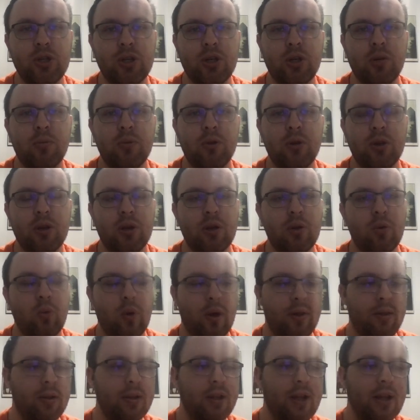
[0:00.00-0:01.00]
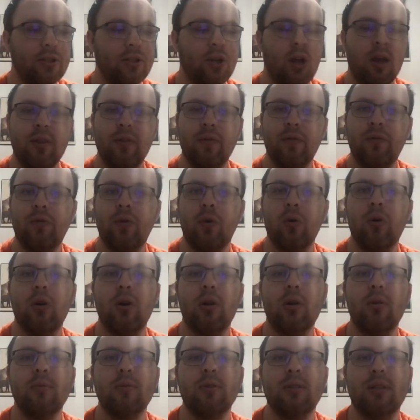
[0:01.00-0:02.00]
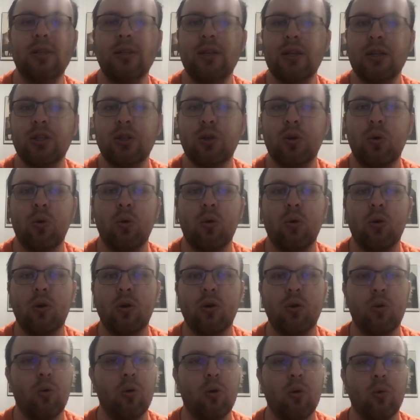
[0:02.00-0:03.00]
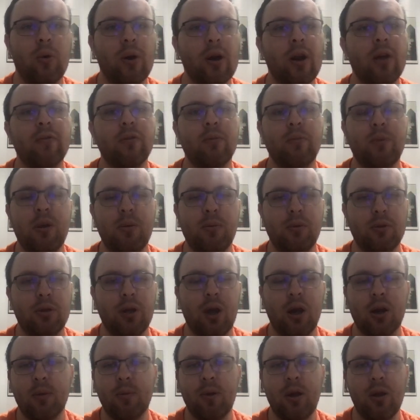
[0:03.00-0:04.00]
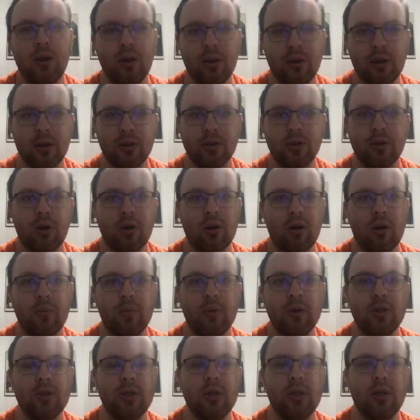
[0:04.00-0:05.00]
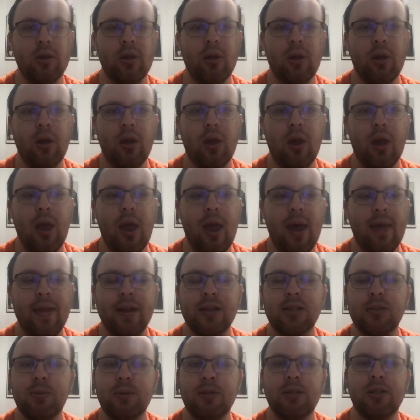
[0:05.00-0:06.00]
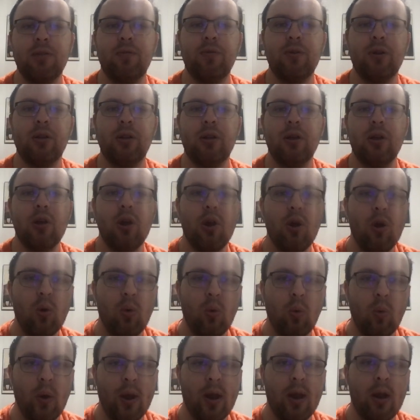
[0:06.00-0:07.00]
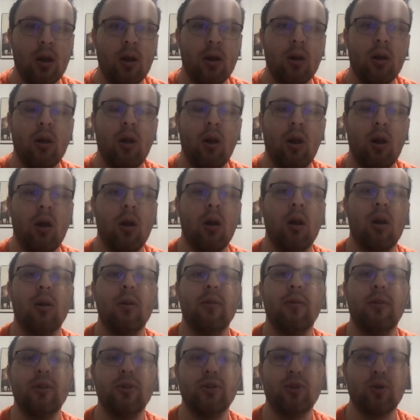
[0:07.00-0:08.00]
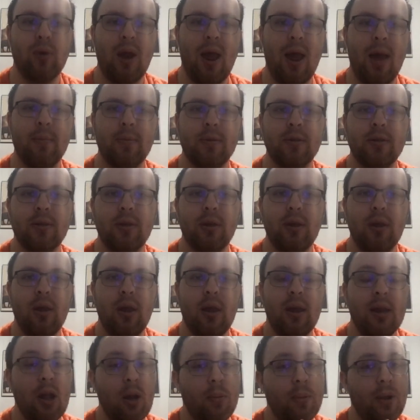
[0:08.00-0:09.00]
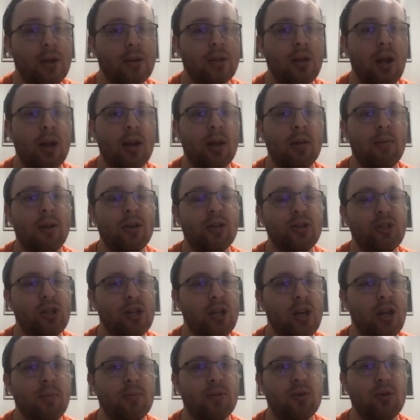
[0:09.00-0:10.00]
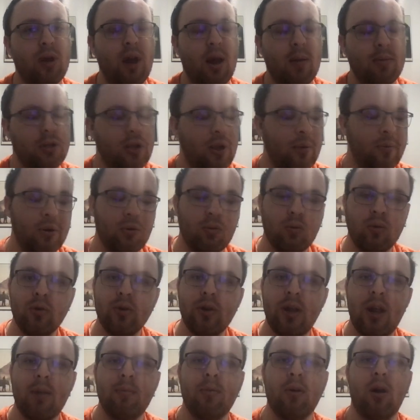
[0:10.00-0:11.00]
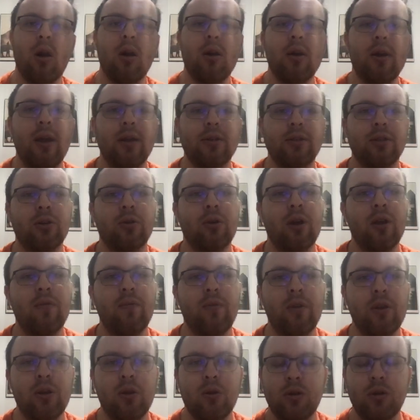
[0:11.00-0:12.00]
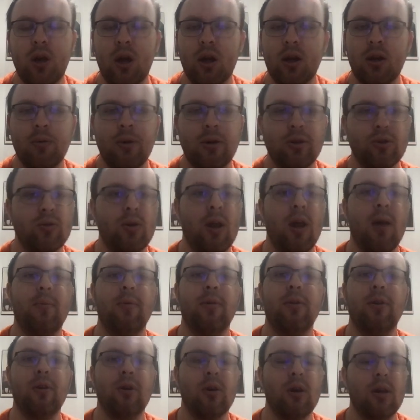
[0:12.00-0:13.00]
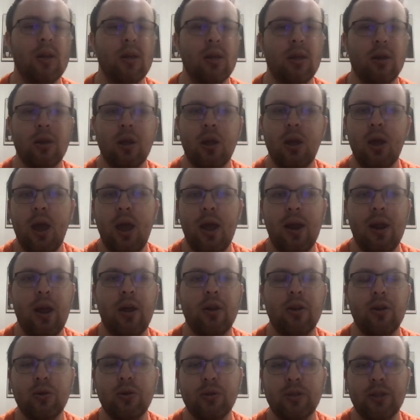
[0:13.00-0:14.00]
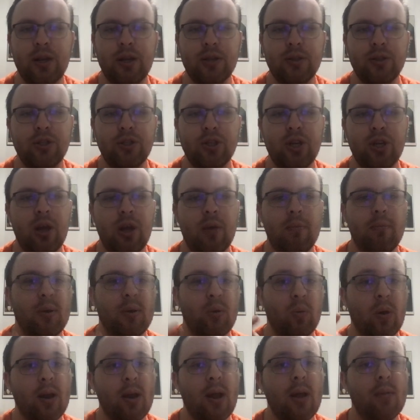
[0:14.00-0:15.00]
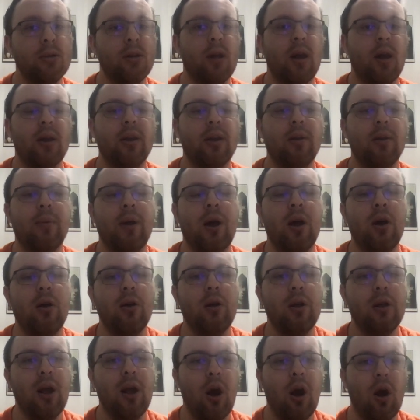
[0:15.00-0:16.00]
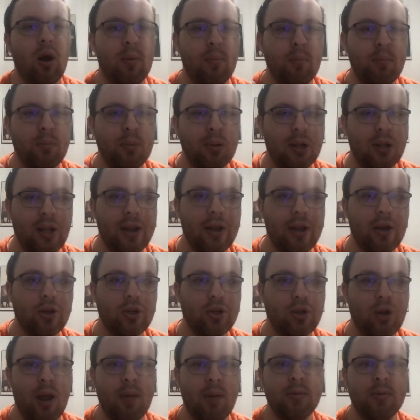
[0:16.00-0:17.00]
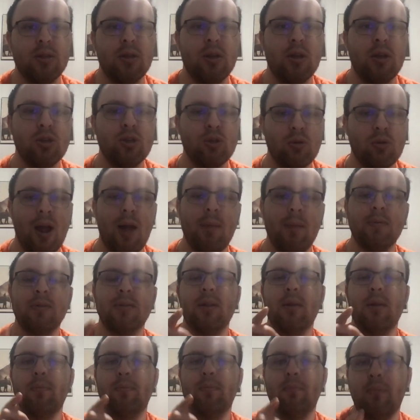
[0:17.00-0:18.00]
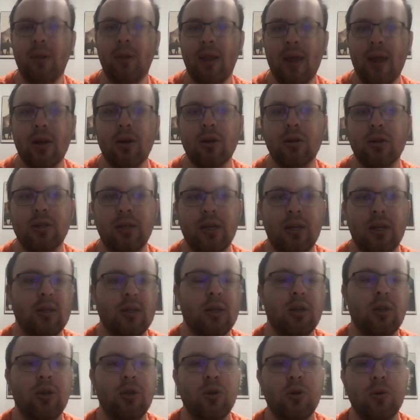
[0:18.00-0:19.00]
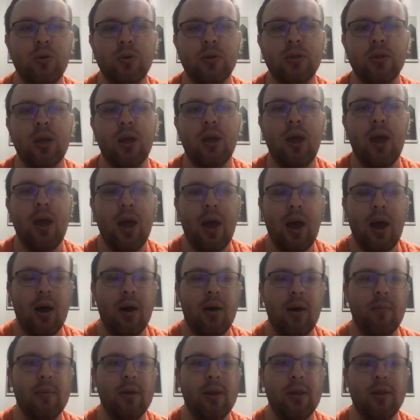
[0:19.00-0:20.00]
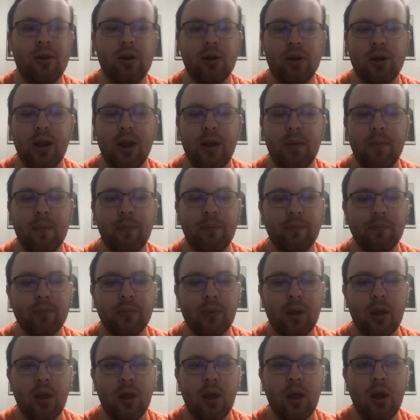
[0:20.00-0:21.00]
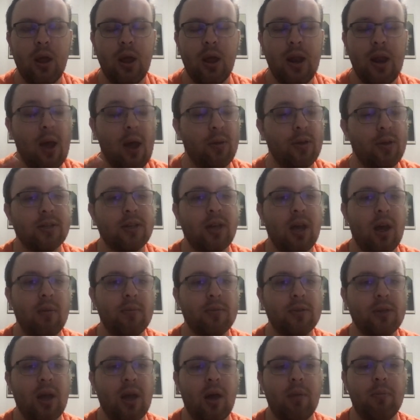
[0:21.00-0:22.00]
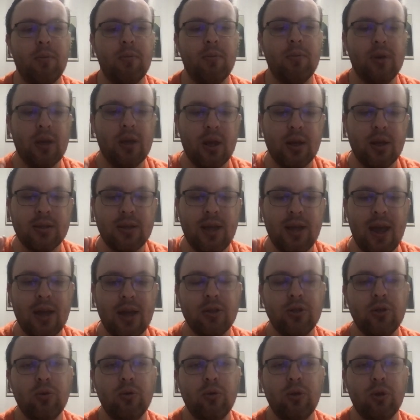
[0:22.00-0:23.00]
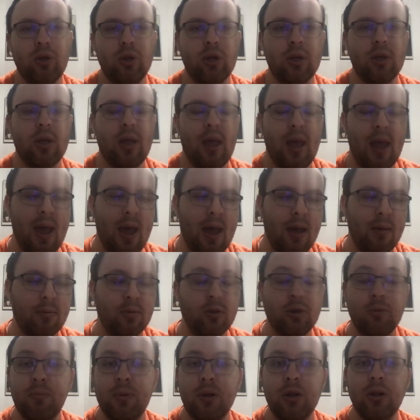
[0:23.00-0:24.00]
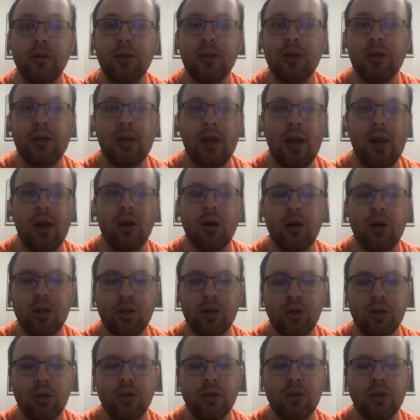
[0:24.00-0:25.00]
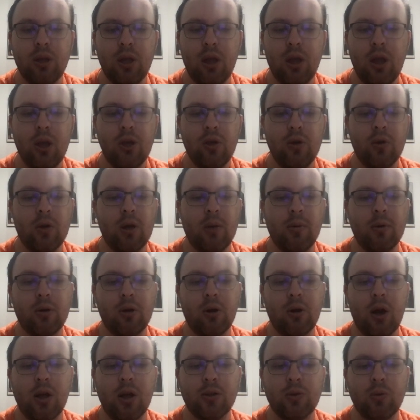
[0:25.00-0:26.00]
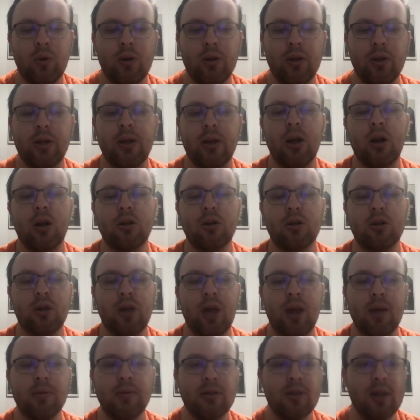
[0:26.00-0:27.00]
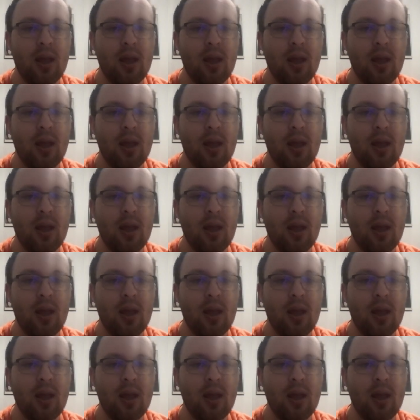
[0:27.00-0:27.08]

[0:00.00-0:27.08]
community, whether that's on the forums, the Discord, or wherever people talk about index card RPG. And that's specifically, where are the traps? Now I'm not talking about GM traps. I mean, Runehammer already has a great video talking about trap theory and how to use that as a GM, but what I'm talking about are player traps. Traps that players get to use in their game. Now this comes up because as you look at building characters, you come across one of the character types,